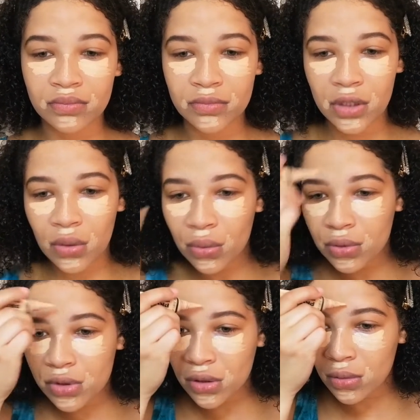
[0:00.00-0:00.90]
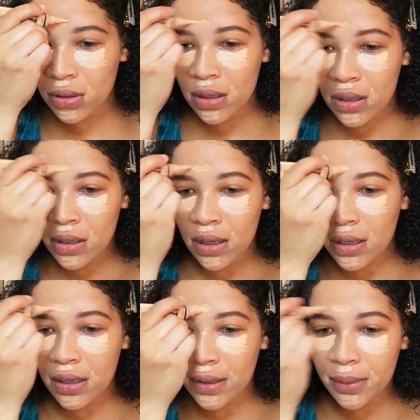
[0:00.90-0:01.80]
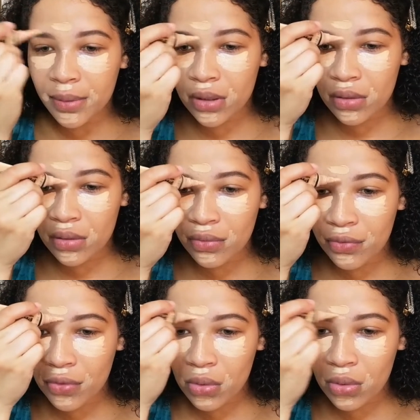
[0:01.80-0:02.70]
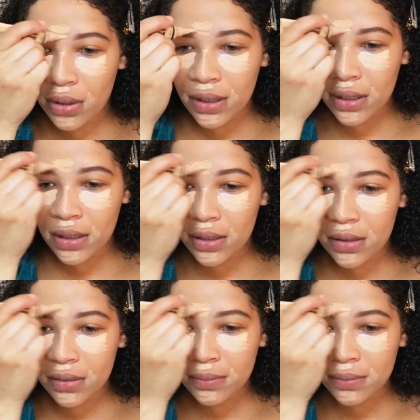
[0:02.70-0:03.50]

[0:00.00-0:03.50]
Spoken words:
and also a little bit on the forehead.